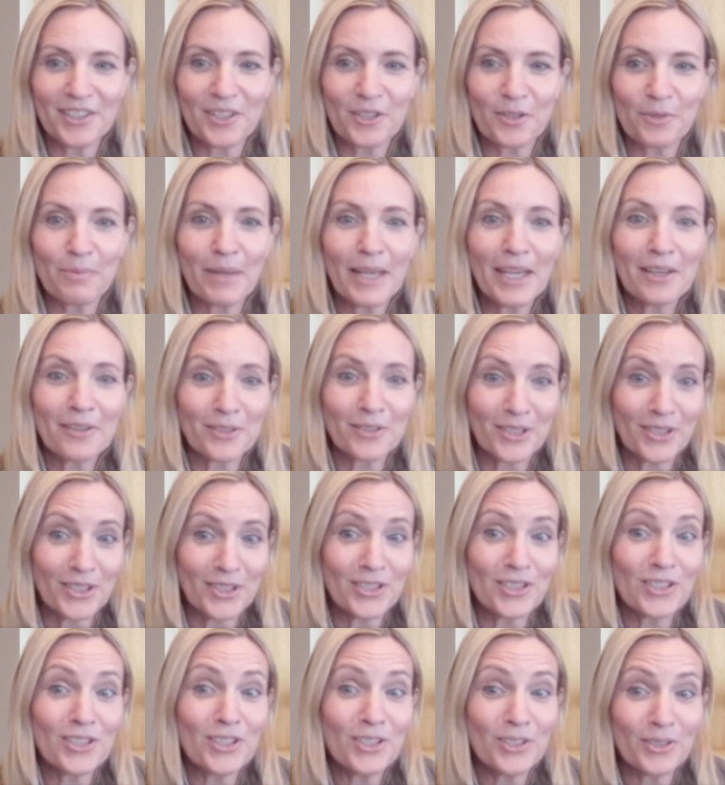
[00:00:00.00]
pound
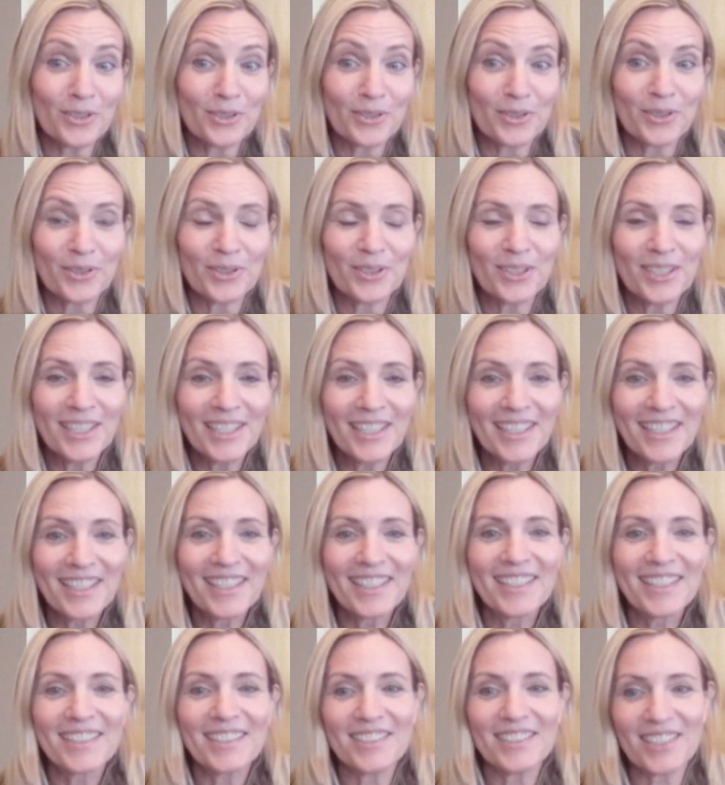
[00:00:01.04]
on you
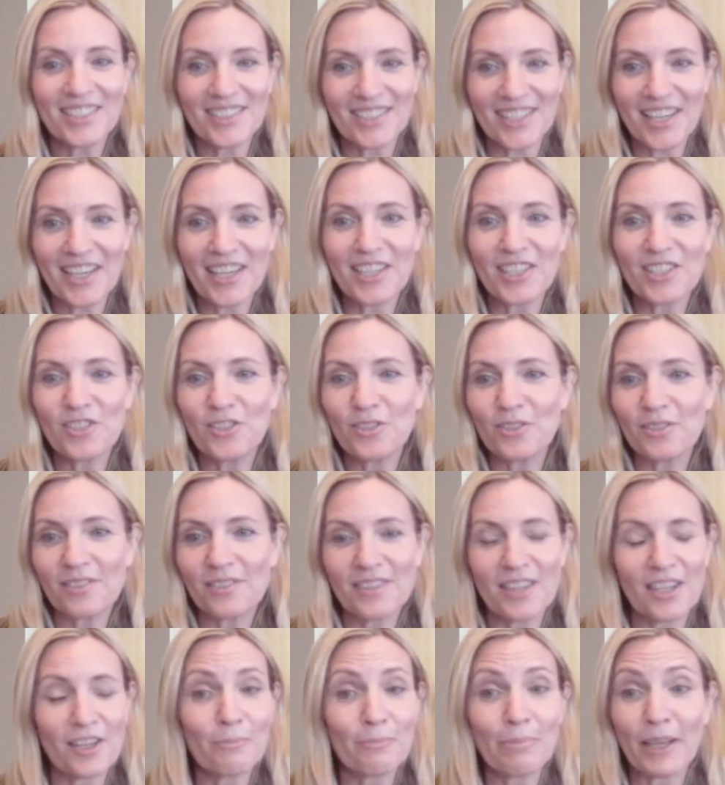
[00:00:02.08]
to say
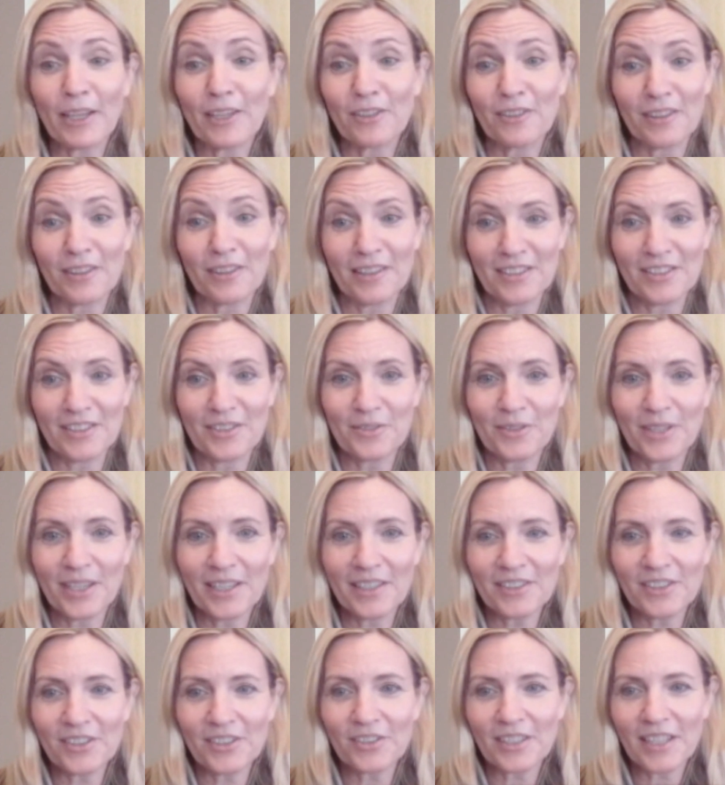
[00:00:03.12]
they're better than you.
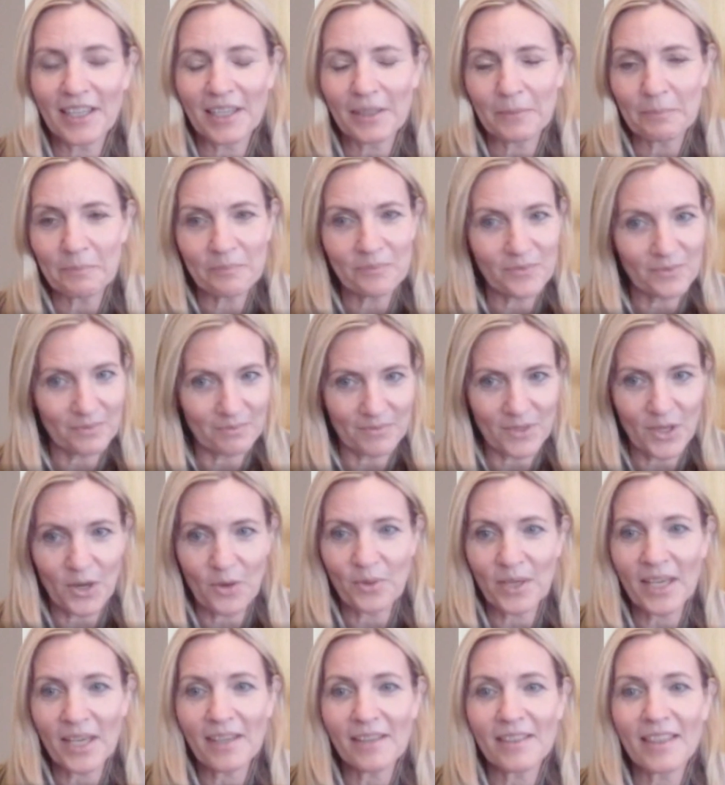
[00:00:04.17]
And you're like,
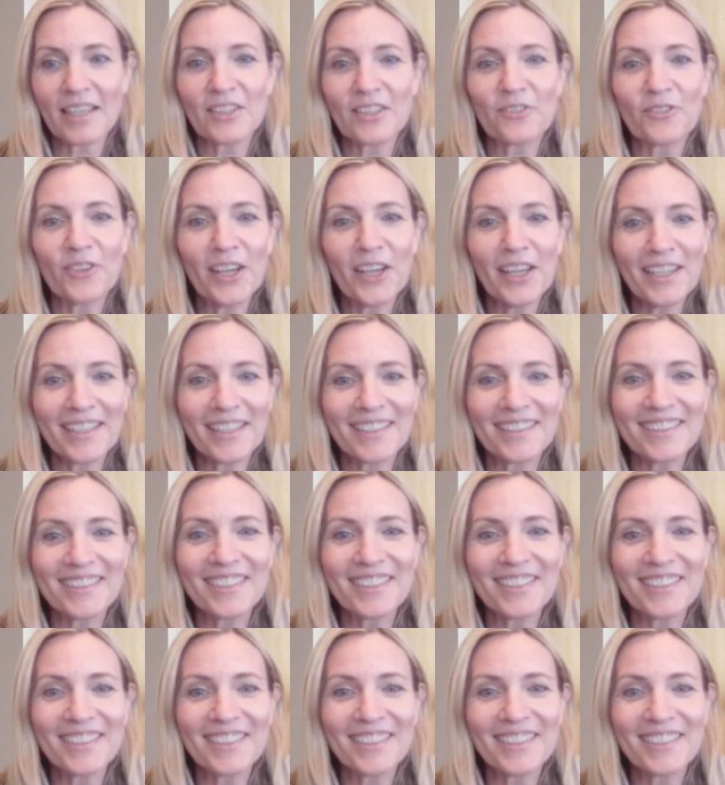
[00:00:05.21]
okay, that's fine.